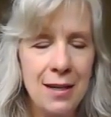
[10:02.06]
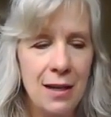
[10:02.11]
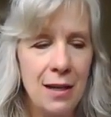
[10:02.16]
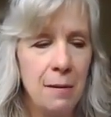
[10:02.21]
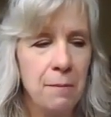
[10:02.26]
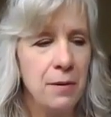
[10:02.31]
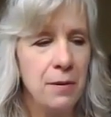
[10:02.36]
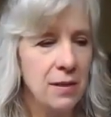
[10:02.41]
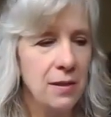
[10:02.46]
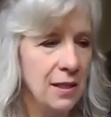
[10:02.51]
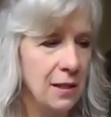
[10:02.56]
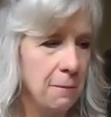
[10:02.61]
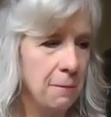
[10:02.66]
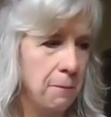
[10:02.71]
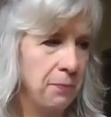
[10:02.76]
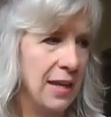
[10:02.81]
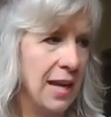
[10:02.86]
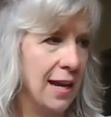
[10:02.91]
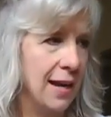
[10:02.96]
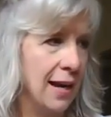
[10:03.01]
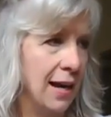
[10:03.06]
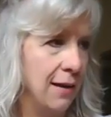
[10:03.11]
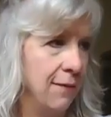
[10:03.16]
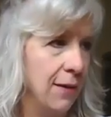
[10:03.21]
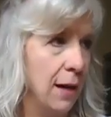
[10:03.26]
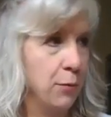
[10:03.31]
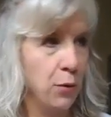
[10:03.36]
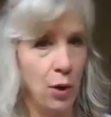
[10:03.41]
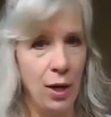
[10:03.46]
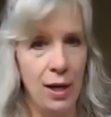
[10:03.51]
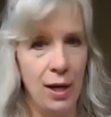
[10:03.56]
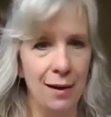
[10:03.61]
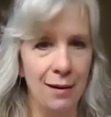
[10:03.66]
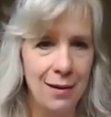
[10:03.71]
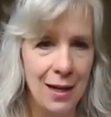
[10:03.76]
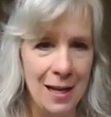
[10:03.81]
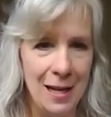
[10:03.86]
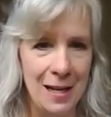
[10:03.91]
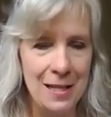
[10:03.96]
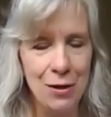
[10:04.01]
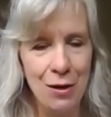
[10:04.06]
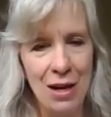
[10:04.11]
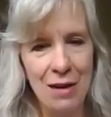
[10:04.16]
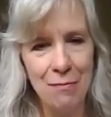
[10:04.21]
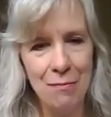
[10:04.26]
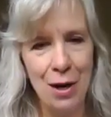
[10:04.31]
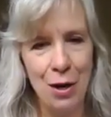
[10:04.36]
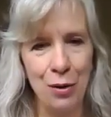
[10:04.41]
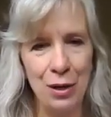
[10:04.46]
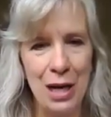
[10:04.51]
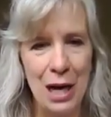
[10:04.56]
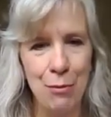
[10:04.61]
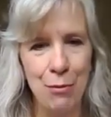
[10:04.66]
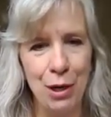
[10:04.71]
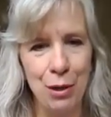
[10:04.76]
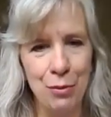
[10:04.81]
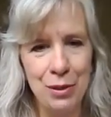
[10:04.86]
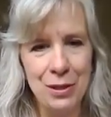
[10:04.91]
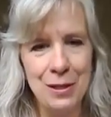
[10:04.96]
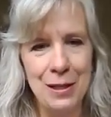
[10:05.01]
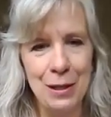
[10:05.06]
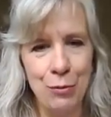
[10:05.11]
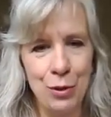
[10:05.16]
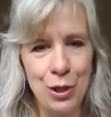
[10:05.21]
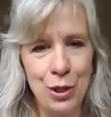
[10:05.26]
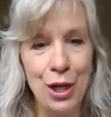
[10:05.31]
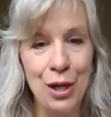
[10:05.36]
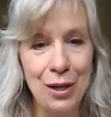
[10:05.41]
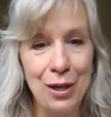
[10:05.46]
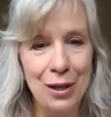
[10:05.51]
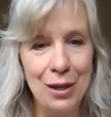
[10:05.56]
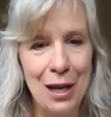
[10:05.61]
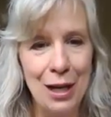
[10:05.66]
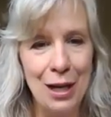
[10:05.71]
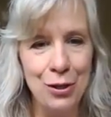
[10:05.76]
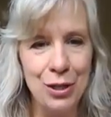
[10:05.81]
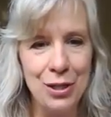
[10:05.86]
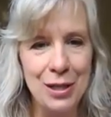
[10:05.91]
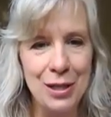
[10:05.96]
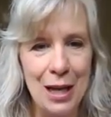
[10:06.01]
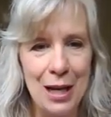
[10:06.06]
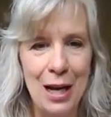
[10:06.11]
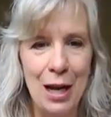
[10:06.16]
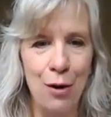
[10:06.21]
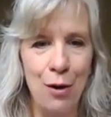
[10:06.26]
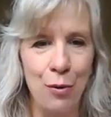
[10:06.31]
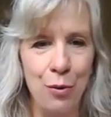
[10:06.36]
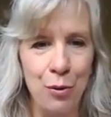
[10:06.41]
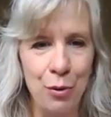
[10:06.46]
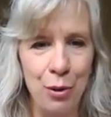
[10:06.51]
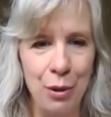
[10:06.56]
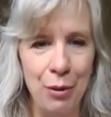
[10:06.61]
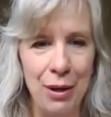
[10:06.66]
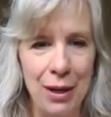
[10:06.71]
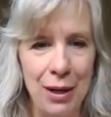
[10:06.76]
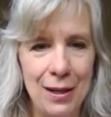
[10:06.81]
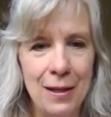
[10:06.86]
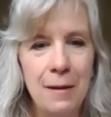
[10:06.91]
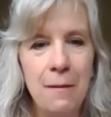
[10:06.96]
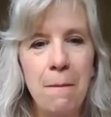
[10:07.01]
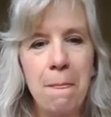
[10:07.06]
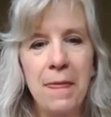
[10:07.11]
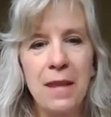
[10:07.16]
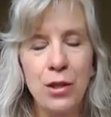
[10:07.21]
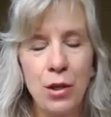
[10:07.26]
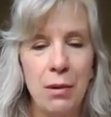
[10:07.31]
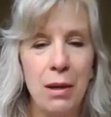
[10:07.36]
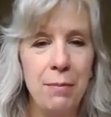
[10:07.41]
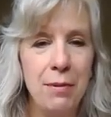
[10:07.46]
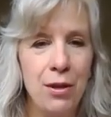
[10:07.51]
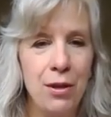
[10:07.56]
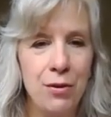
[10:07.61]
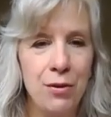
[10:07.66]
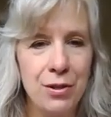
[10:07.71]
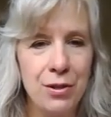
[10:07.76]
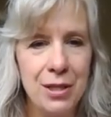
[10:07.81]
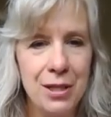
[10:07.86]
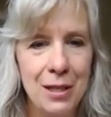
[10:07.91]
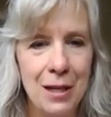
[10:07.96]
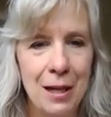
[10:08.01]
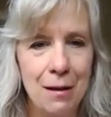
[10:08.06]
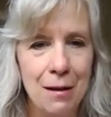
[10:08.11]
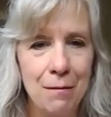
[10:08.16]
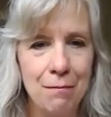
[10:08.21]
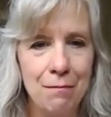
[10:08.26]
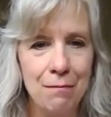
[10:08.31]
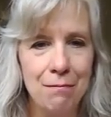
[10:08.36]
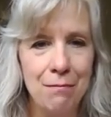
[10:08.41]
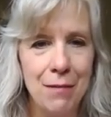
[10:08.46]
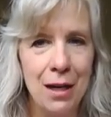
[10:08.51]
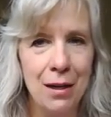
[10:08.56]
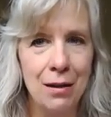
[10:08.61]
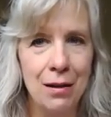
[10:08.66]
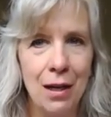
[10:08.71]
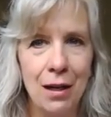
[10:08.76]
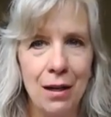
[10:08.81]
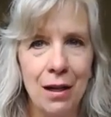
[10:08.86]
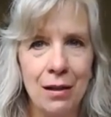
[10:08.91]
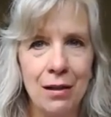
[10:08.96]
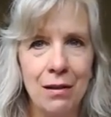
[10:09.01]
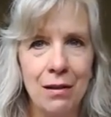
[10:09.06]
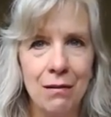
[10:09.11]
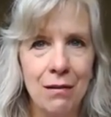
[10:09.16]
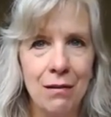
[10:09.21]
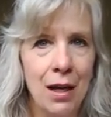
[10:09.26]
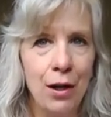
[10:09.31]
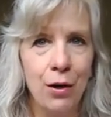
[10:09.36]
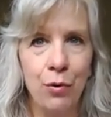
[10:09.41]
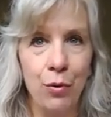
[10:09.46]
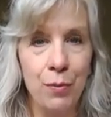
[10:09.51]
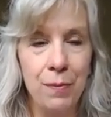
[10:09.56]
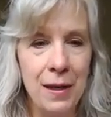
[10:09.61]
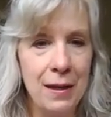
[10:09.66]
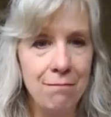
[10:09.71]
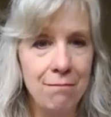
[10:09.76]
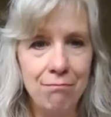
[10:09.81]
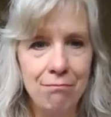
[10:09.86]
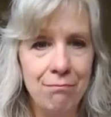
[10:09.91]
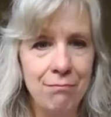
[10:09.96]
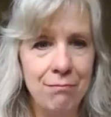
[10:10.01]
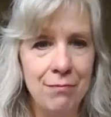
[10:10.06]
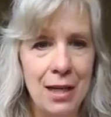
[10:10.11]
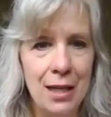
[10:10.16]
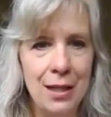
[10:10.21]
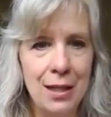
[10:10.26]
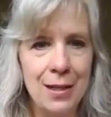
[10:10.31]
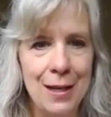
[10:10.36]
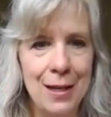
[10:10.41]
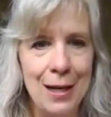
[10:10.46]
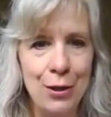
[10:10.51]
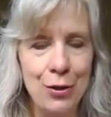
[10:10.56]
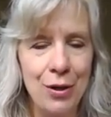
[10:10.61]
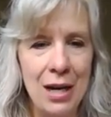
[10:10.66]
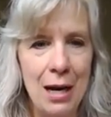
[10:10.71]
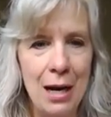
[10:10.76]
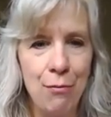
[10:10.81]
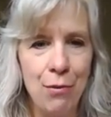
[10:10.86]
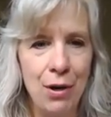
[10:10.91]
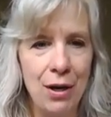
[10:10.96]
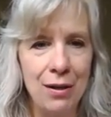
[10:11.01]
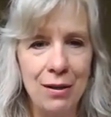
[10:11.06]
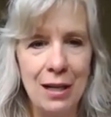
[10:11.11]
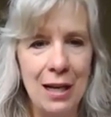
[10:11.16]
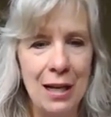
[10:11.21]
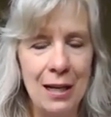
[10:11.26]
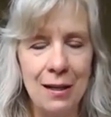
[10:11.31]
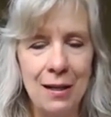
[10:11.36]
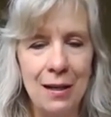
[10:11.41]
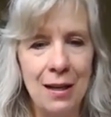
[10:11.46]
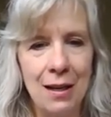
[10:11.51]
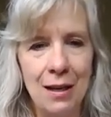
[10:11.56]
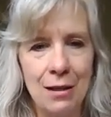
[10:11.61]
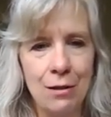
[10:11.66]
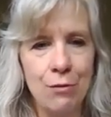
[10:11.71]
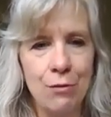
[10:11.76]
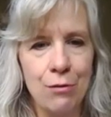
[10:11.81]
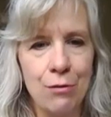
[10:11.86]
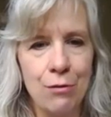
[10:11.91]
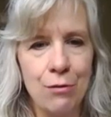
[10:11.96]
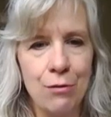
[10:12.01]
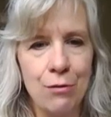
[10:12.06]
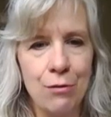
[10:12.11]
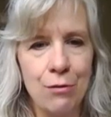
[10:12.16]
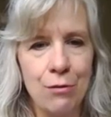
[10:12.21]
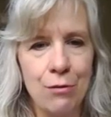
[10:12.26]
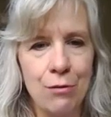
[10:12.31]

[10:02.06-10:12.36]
I've upgraded and I still have my old camera. It was good. I just kind of outgrew it. So maybe there's a group that needs an extra camera and is renting it.